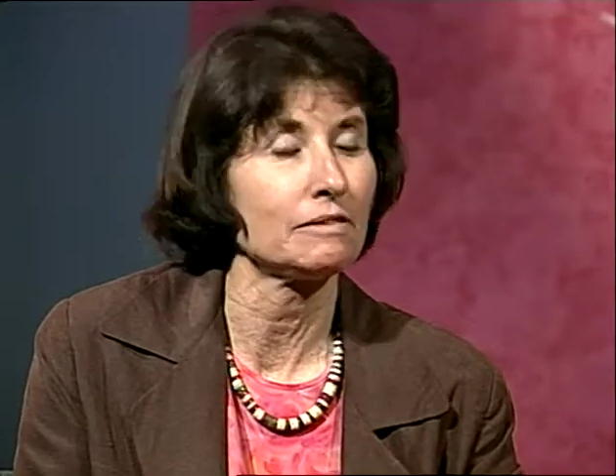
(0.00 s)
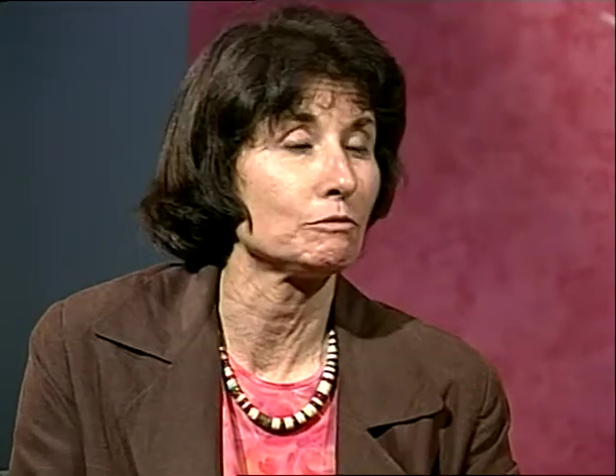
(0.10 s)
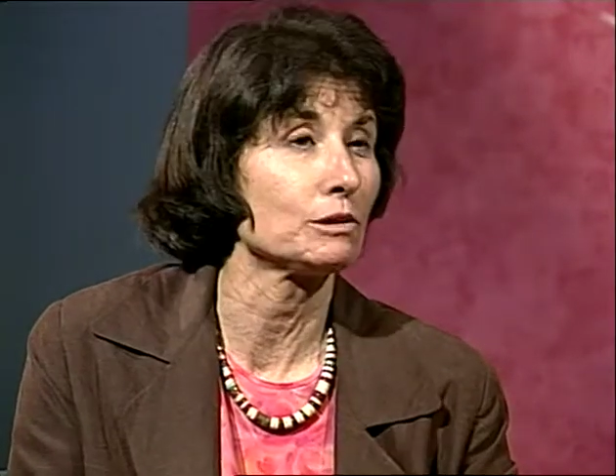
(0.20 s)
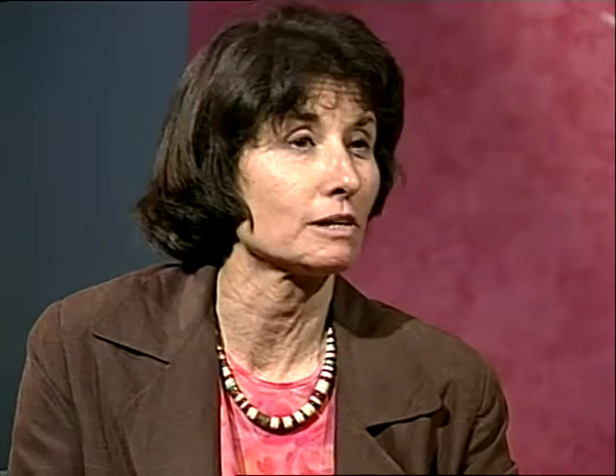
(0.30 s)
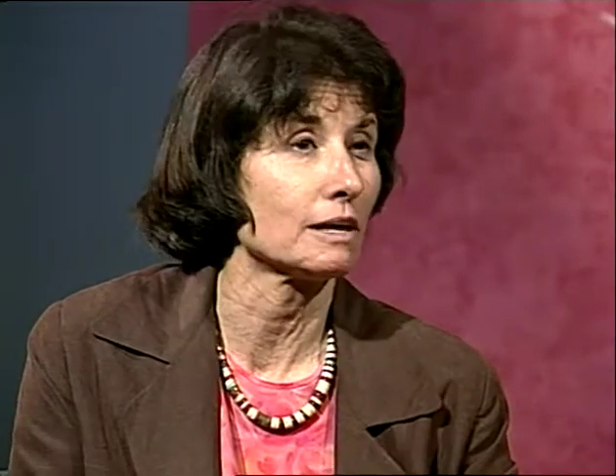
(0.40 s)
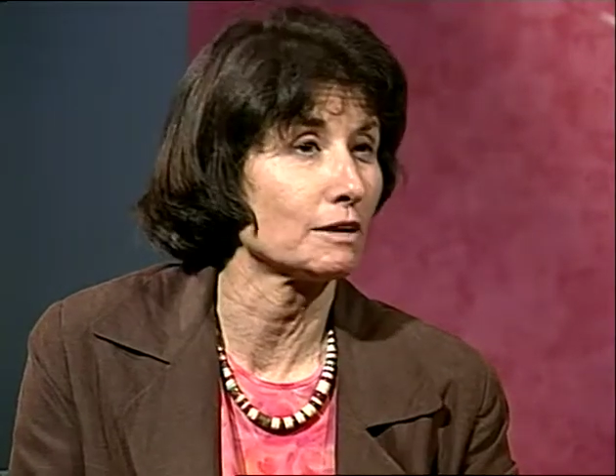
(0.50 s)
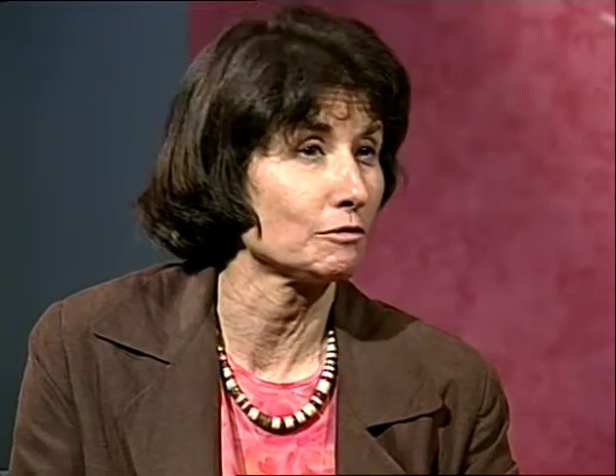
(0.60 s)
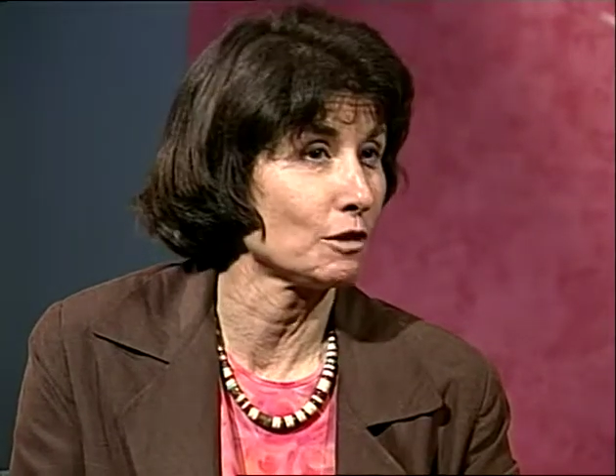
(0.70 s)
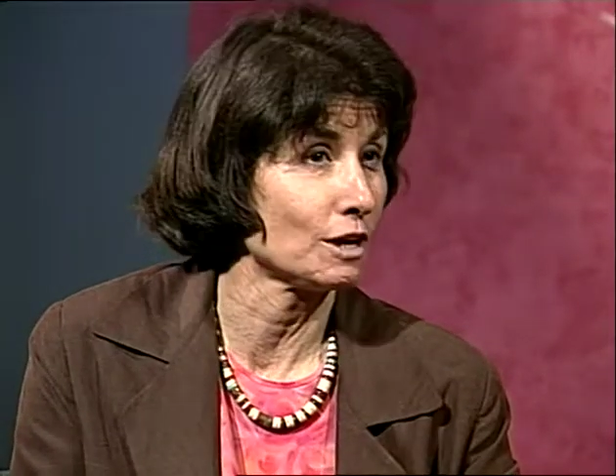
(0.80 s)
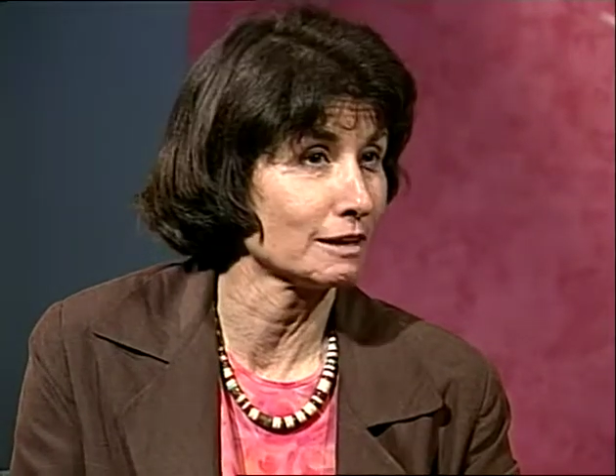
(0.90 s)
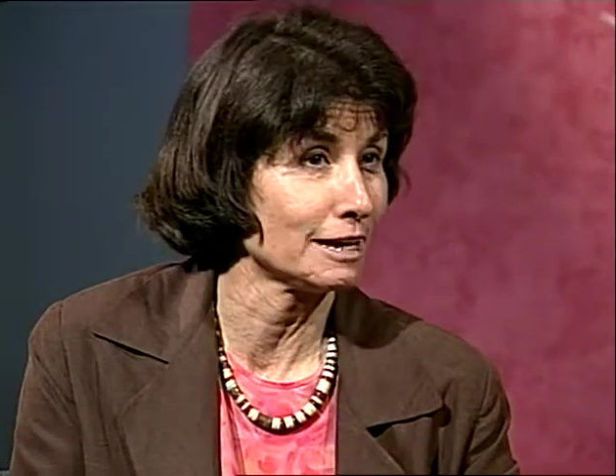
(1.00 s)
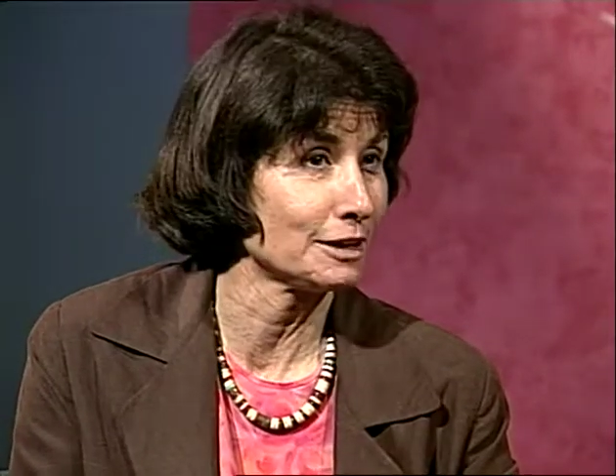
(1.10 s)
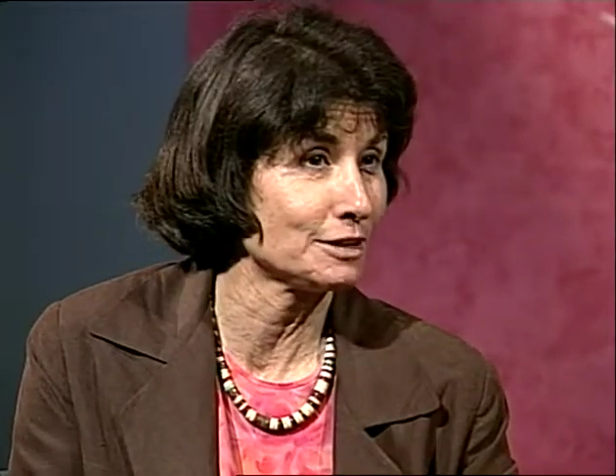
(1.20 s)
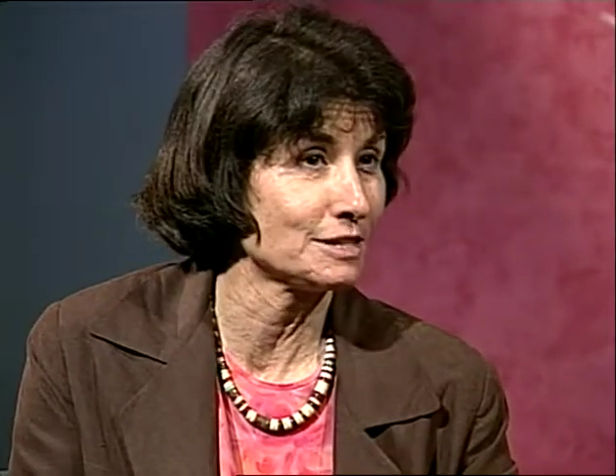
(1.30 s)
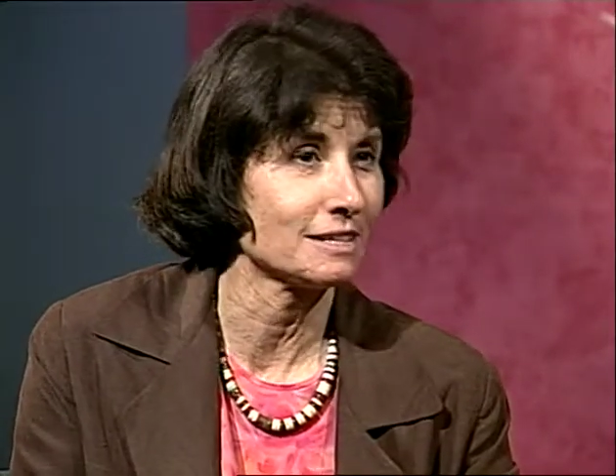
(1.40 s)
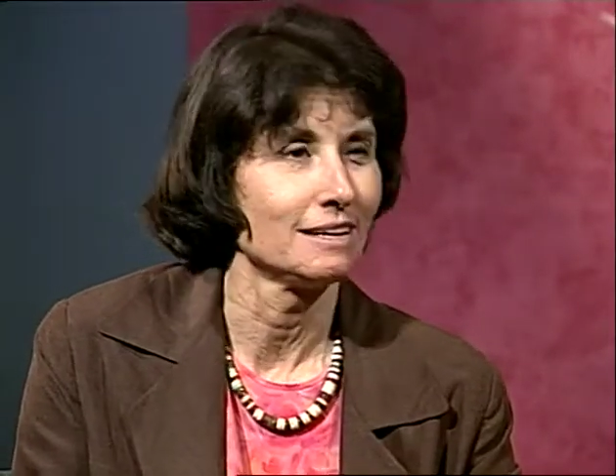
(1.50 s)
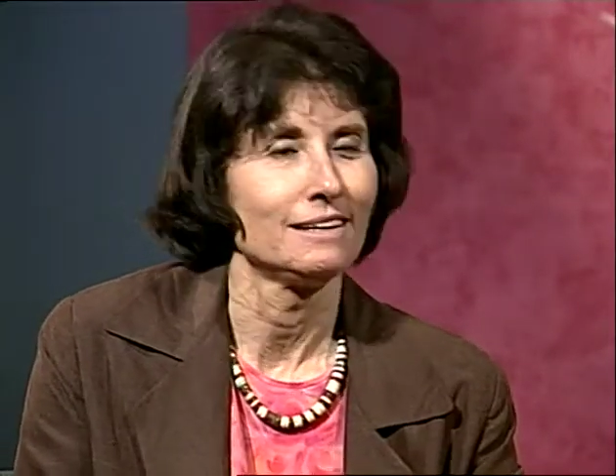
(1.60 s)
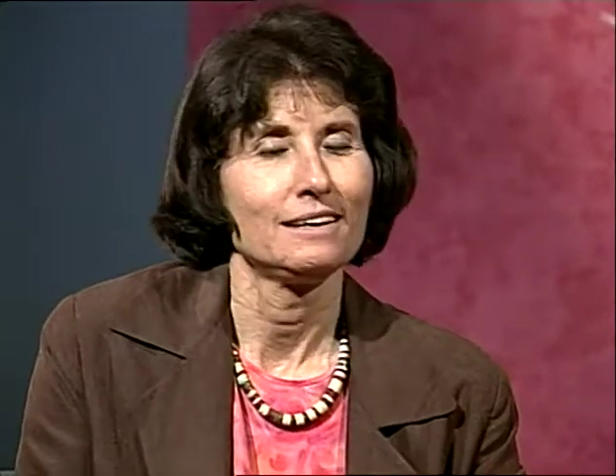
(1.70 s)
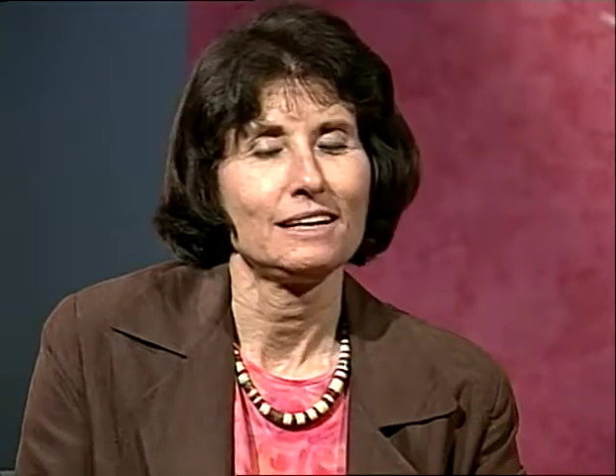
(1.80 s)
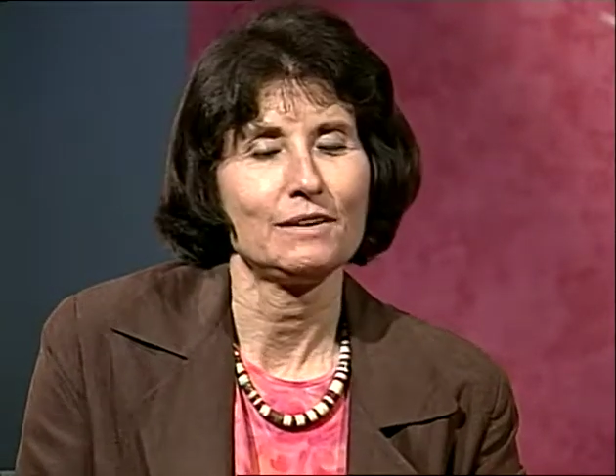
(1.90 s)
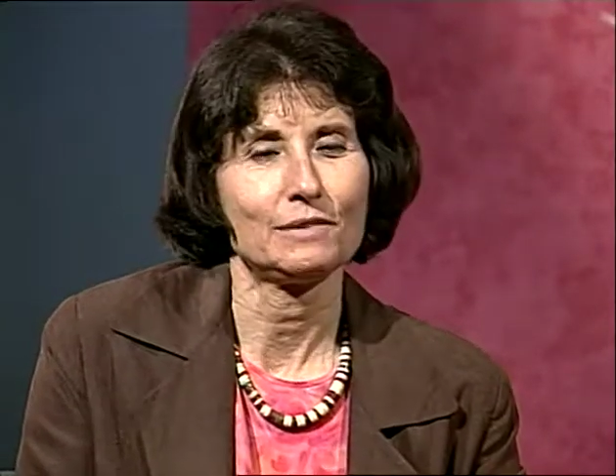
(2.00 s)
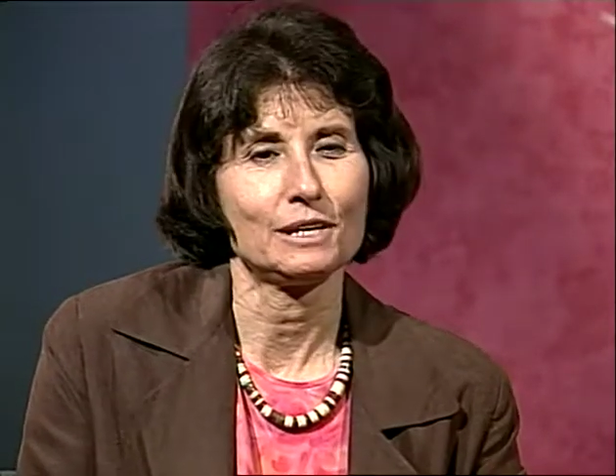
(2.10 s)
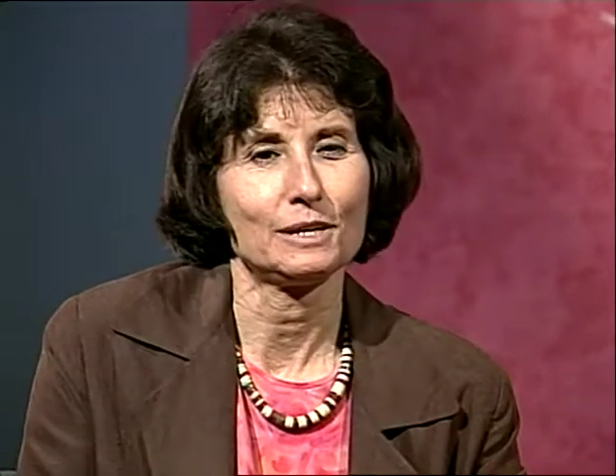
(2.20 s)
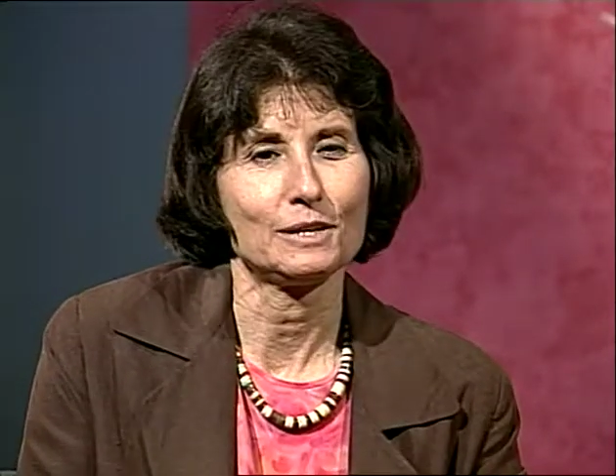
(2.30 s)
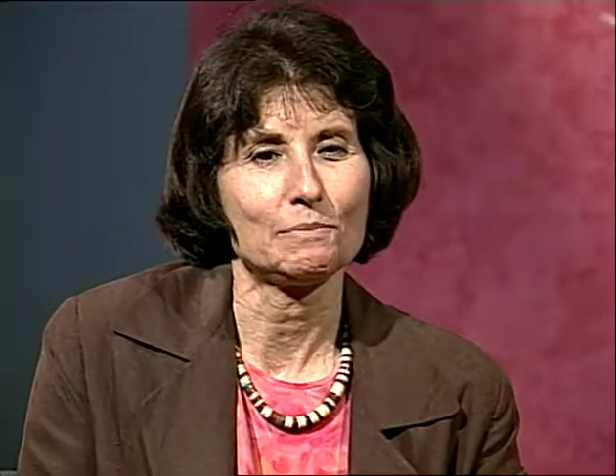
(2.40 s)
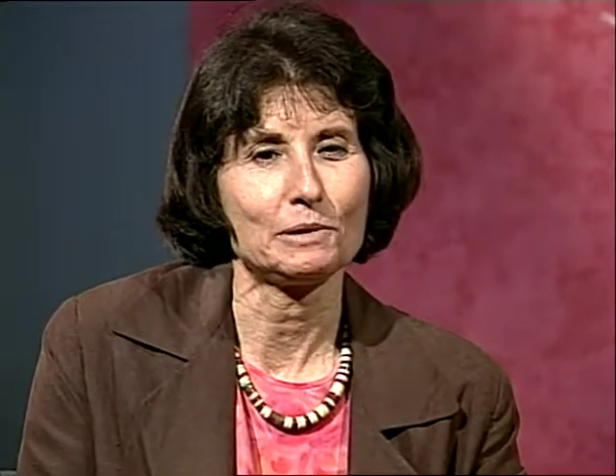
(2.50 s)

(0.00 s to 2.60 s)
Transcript: I wrote a lot of long letters, even in the